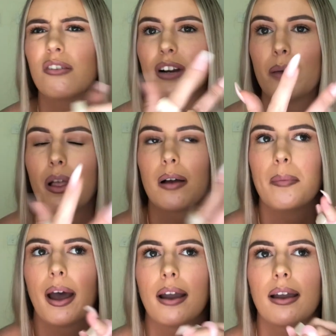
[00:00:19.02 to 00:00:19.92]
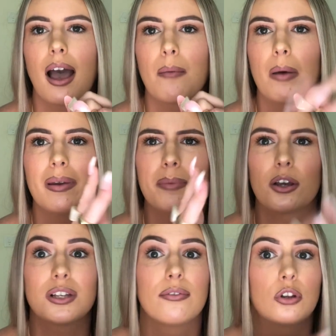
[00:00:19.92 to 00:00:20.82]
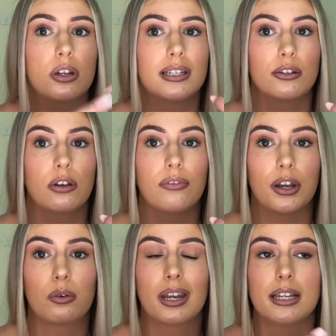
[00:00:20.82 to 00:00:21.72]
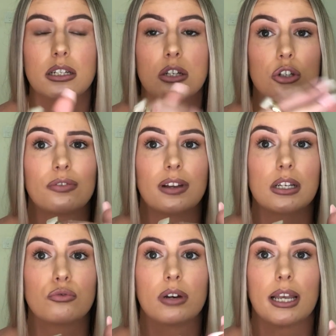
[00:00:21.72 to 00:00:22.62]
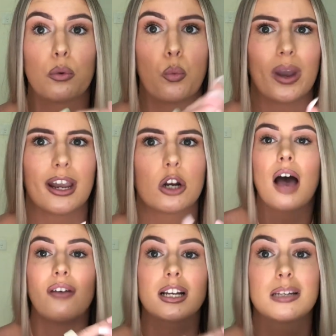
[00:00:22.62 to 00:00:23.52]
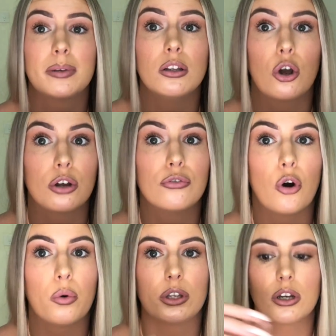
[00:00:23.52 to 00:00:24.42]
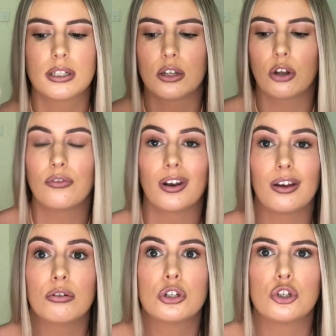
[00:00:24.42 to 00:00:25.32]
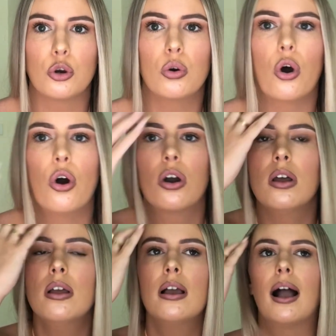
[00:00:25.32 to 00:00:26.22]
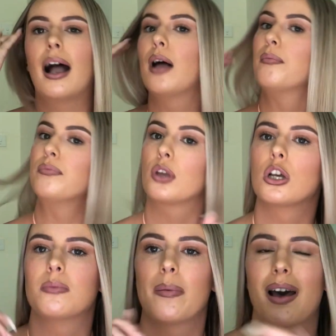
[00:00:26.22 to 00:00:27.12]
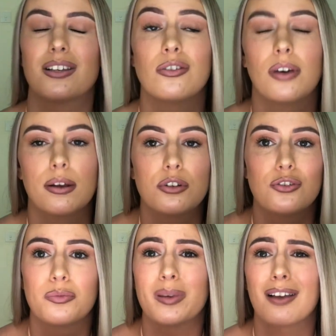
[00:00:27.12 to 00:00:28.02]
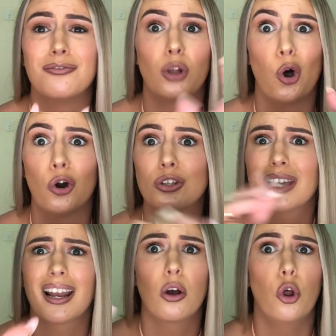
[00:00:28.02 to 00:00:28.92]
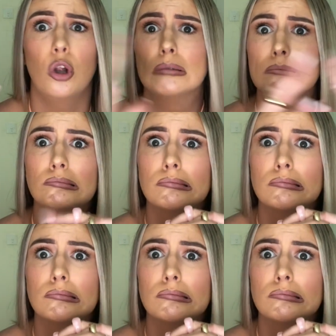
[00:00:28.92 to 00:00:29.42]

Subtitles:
really welcome back. I mean, because I haven't done a sit down video in ages, it just feels really weird. I've actually been looking forward to do a sit down video in so long, because my past few videos have just been like vlogs, kind of